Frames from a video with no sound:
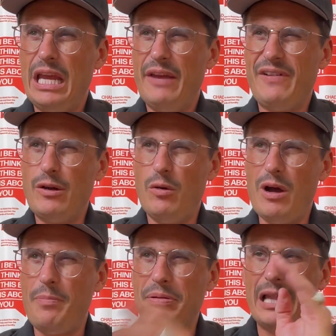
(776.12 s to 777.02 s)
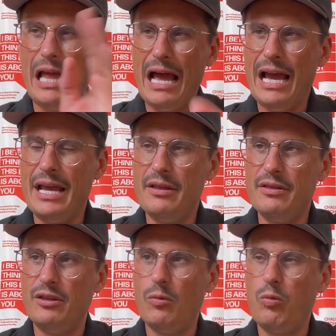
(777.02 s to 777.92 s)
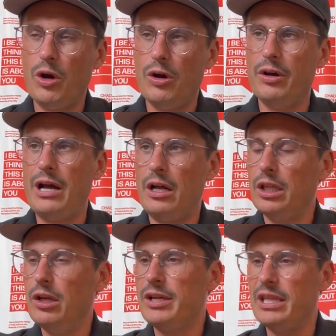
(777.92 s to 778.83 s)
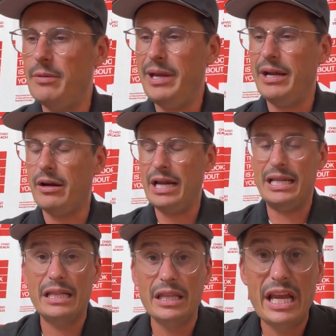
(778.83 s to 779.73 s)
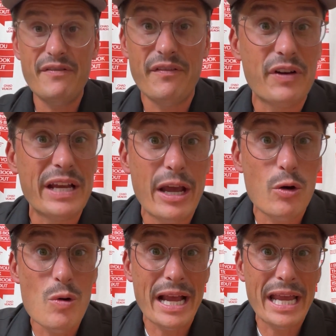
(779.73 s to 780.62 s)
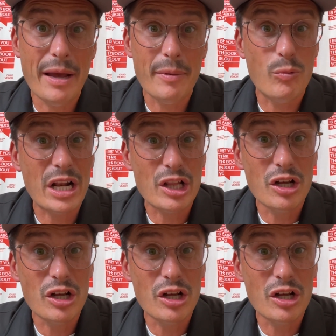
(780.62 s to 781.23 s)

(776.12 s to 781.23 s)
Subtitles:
if I don't apply the word, I'll look in the mirror and then leave and forget who I am and what I